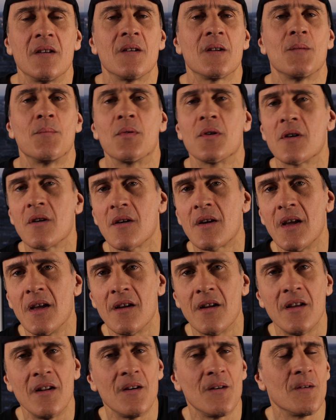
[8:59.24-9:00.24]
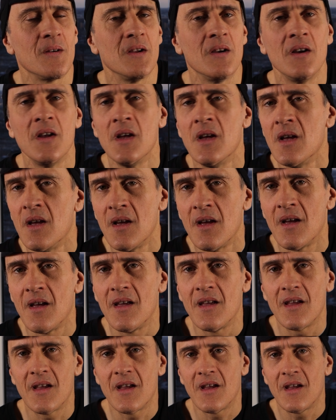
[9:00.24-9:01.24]
go to Burger King, or you
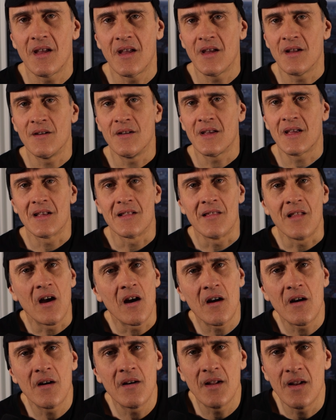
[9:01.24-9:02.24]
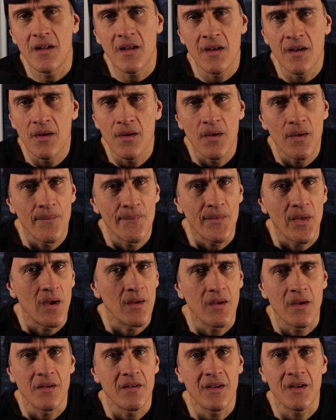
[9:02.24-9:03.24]
get lard and,
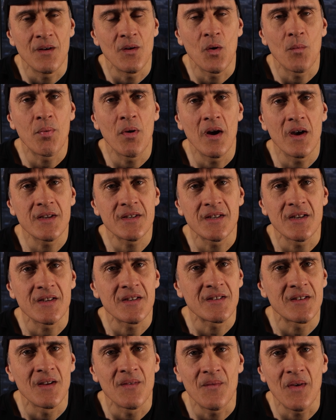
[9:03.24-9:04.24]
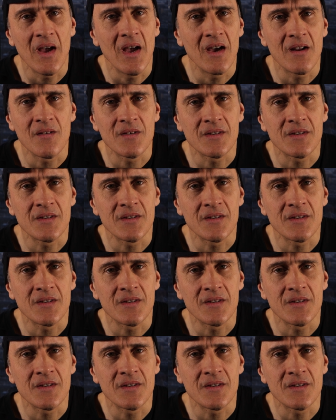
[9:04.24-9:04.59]
or processed fat